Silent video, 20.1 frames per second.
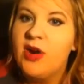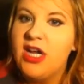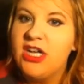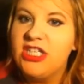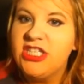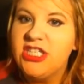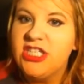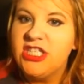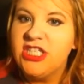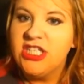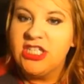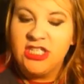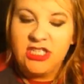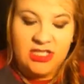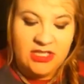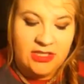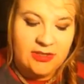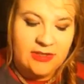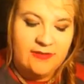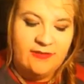Brush
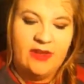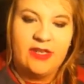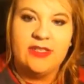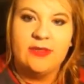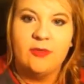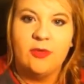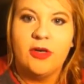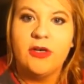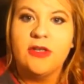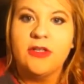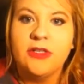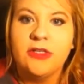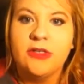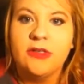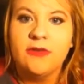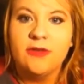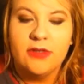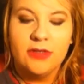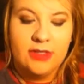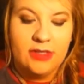
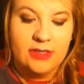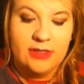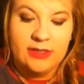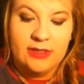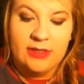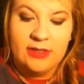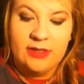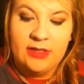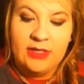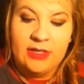for this.